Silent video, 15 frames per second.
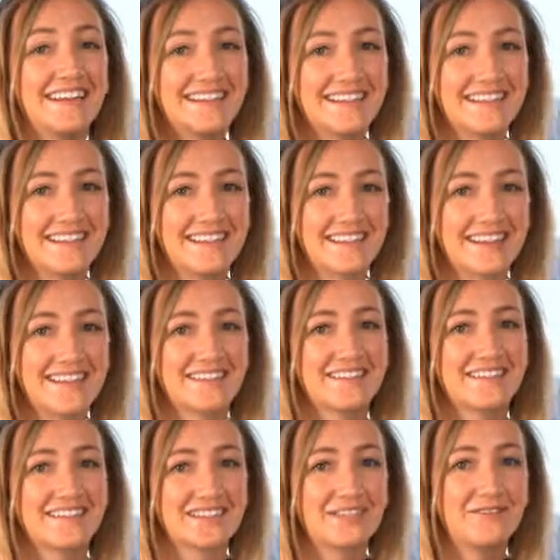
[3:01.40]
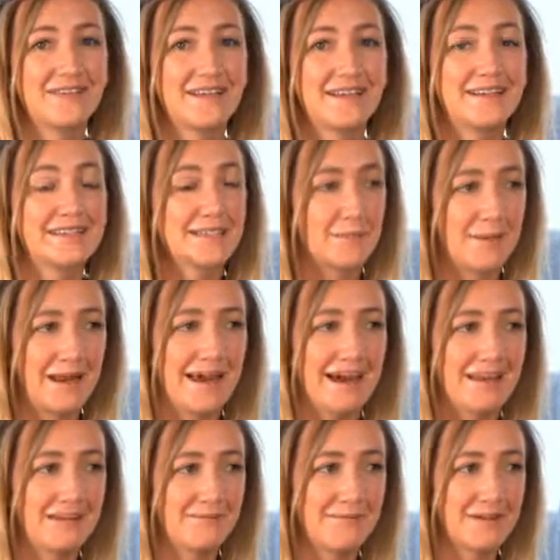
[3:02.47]
at least in this case, there's 2 days to
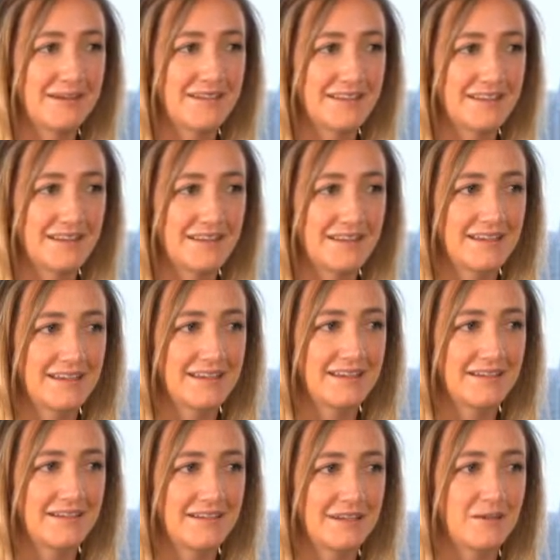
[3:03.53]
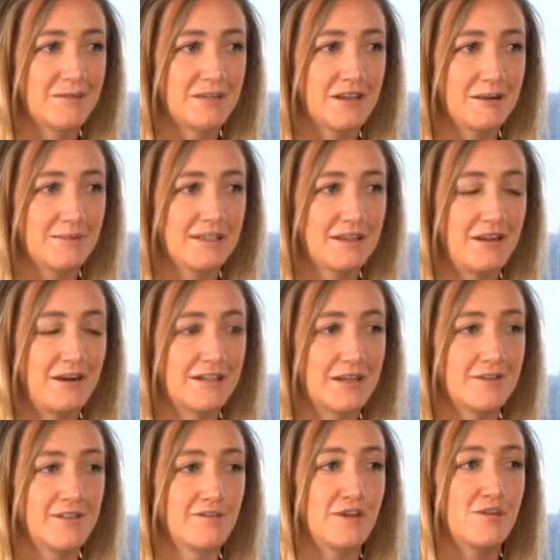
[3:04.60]
plan, because I think sometimes the
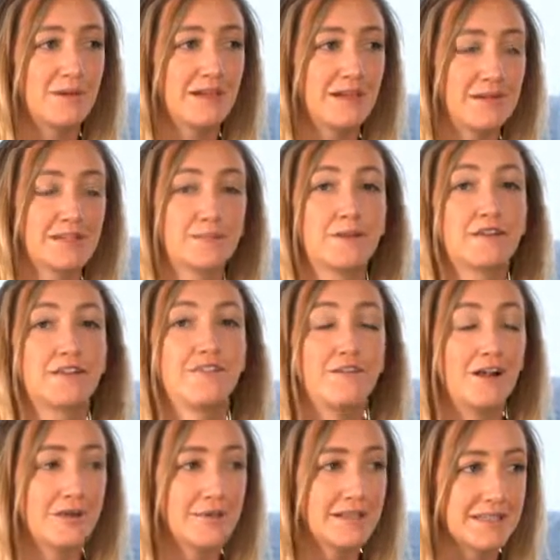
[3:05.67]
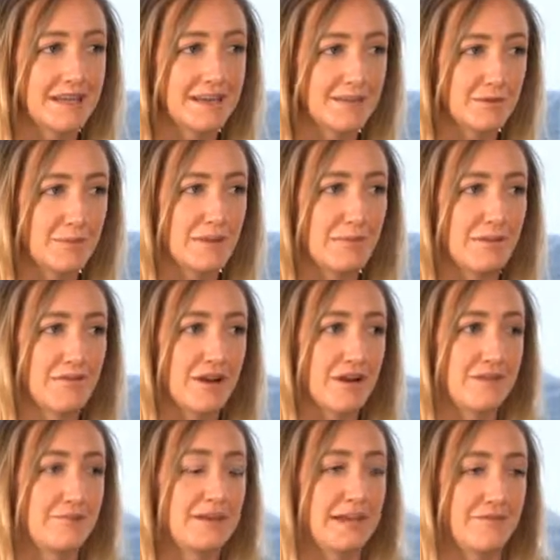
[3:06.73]
lockdowns have come in and it's been the following day, so people have
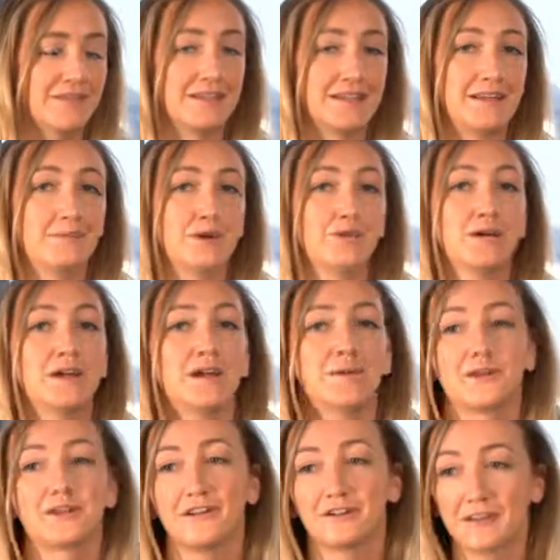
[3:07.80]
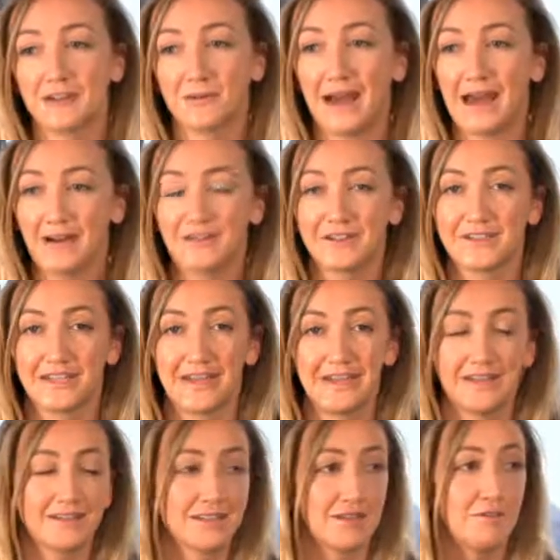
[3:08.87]
kind of been left in limbo. But here you have a
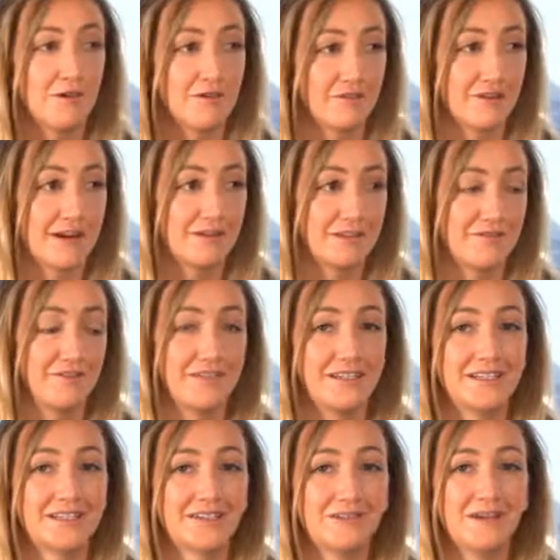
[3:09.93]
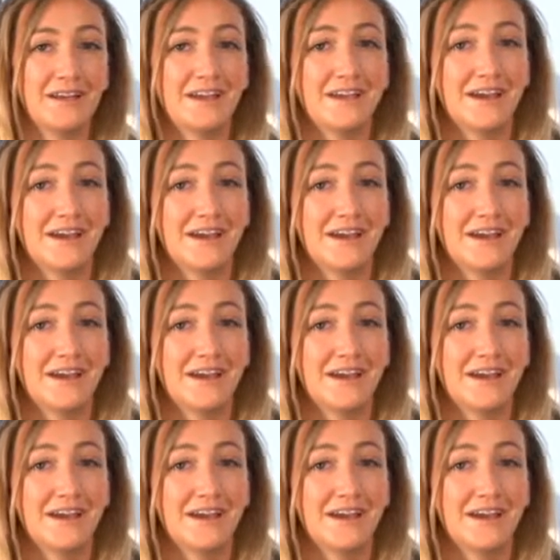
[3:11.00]
day to move around if you need to,